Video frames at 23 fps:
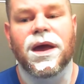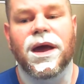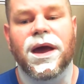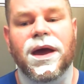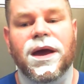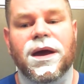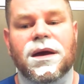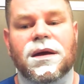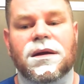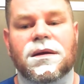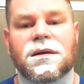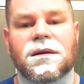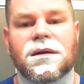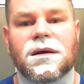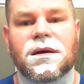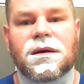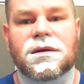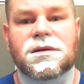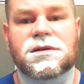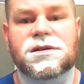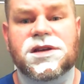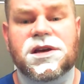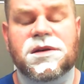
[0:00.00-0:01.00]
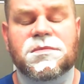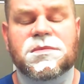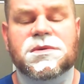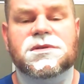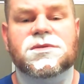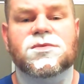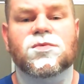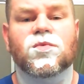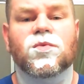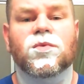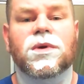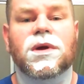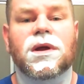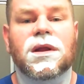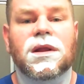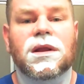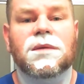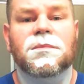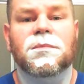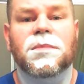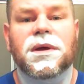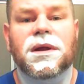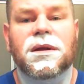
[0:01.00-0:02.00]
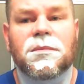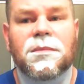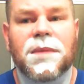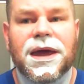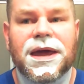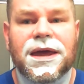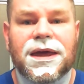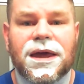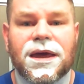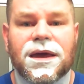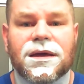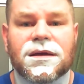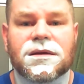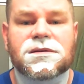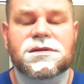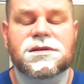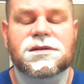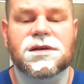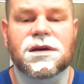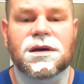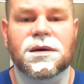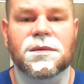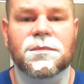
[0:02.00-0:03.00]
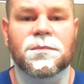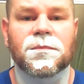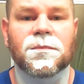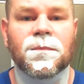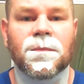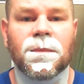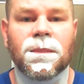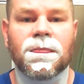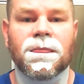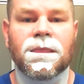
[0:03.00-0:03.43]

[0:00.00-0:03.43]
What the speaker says: And Jim has really been making some